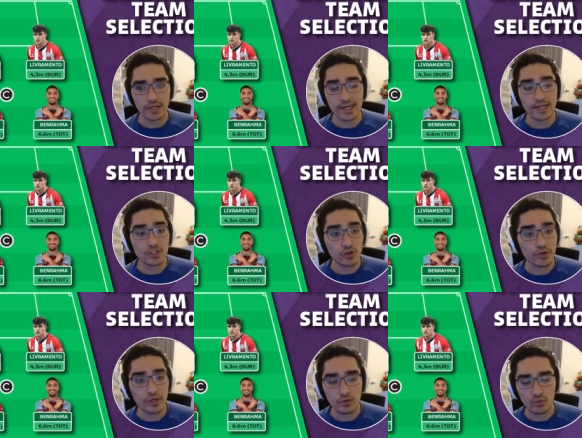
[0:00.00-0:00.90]
like
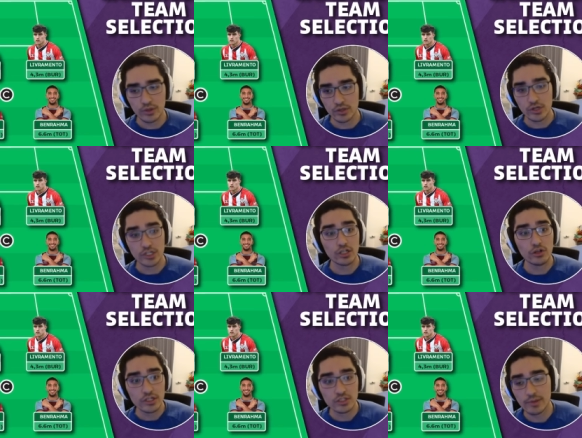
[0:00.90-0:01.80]
Antonio when you actually
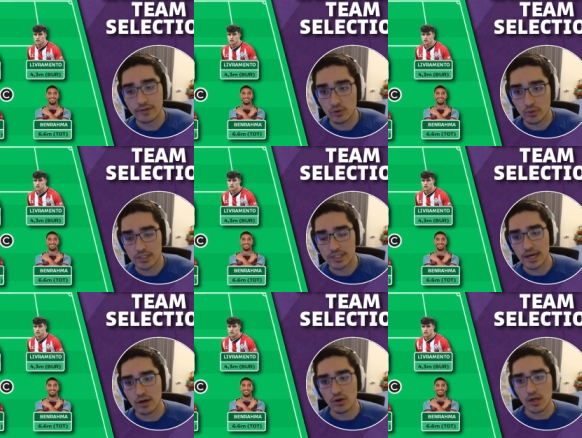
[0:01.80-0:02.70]
look into my forwards
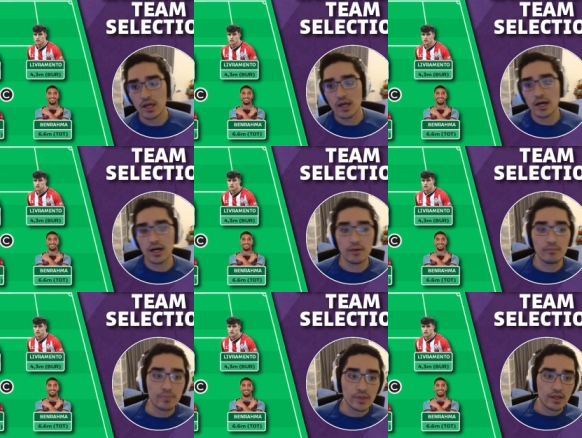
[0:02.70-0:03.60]
now.
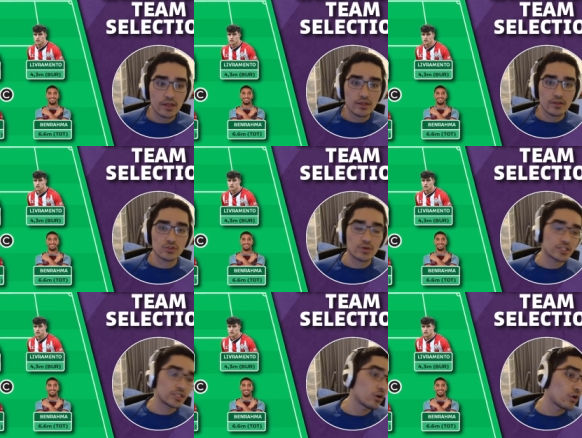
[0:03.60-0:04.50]
Um, to
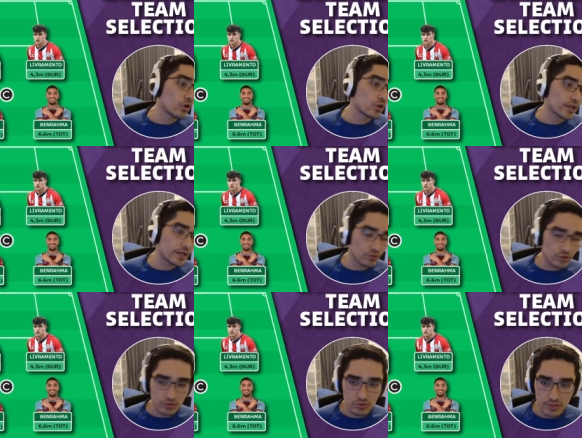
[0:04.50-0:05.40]
actually haul. And you'll
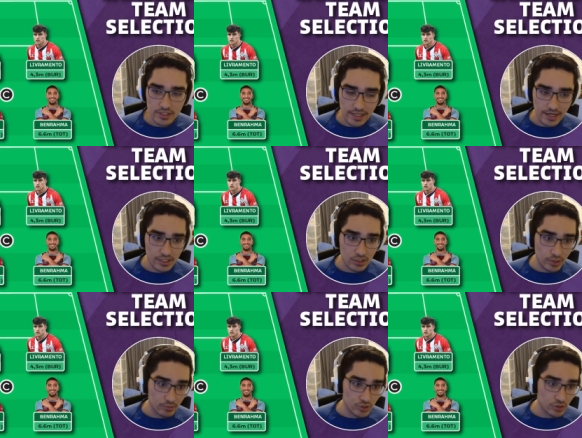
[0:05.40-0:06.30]
also notice that actually when
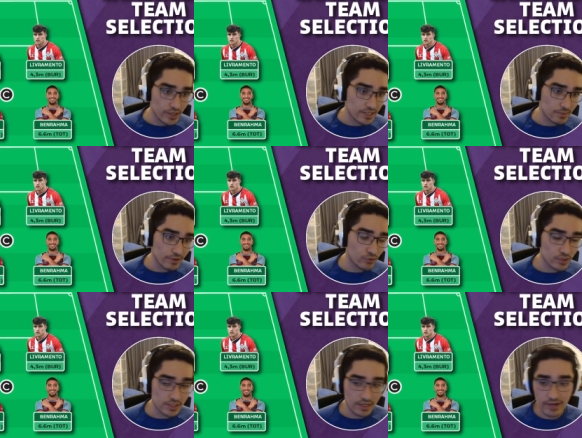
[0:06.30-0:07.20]
I'm showcasing my
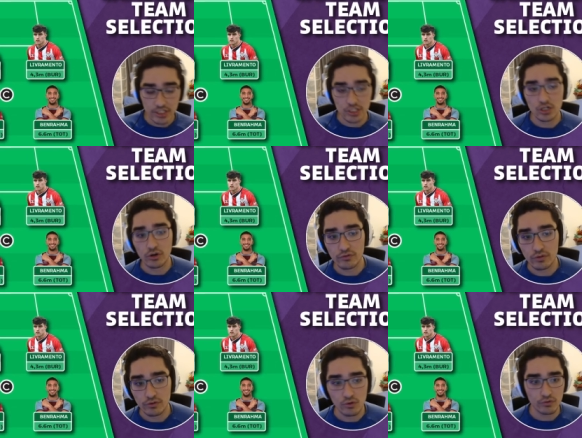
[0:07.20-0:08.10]
forwards that I've actually gone for a
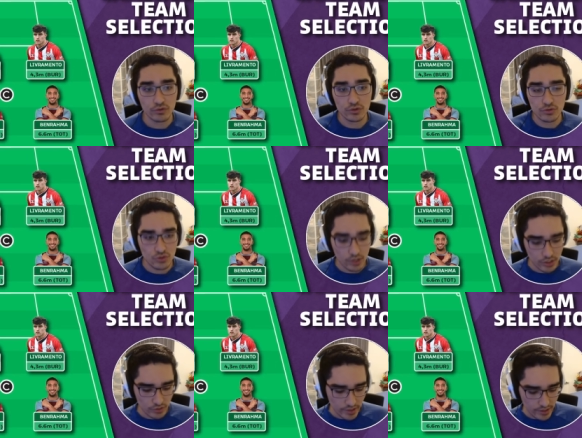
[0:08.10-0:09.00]
4-4-2
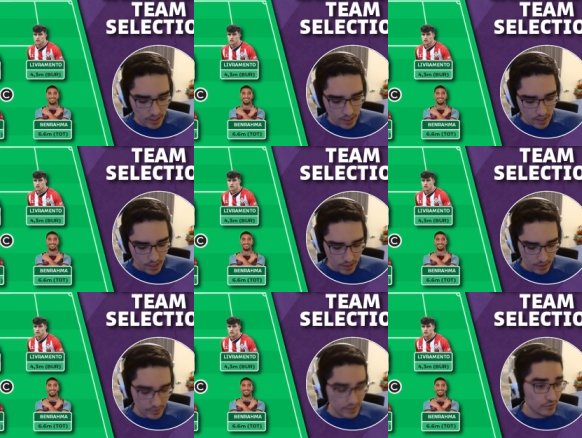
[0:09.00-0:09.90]
structure, right?
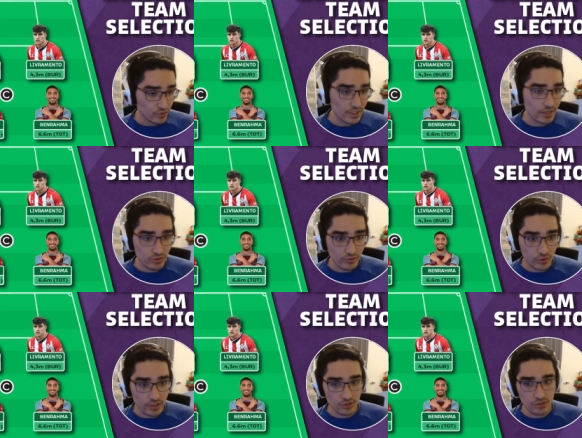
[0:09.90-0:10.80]
Um, and that was, that was of
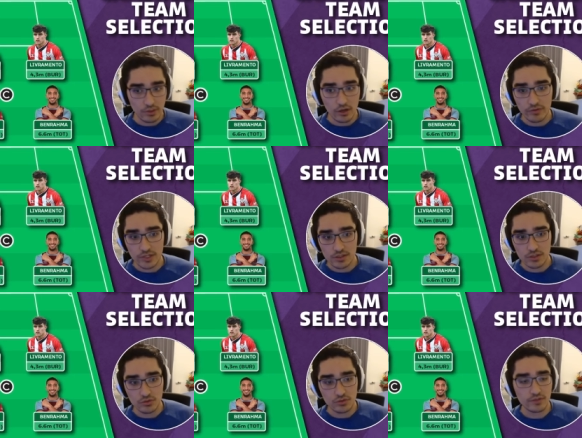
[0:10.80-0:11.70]
course extremely obvious
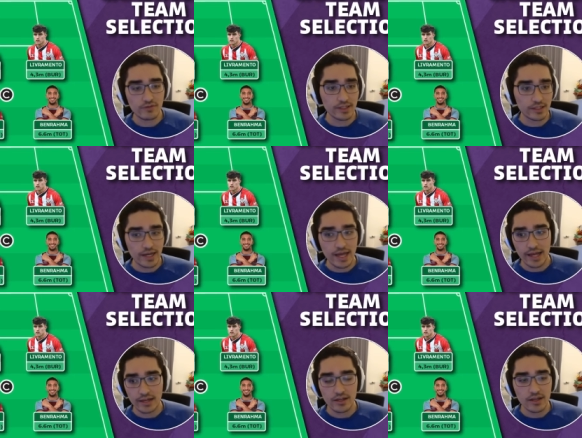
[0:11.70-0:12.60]
due to the fact that I
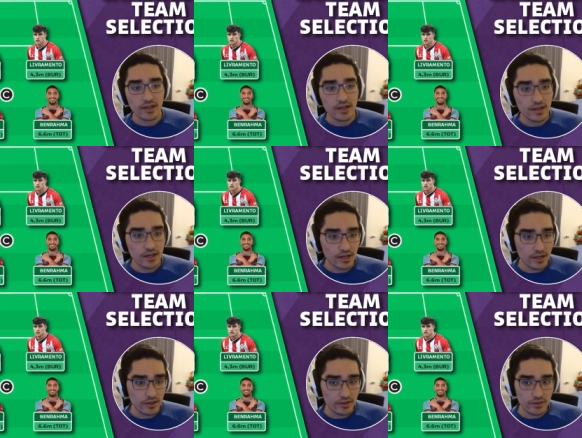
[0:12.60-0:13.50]
had uh,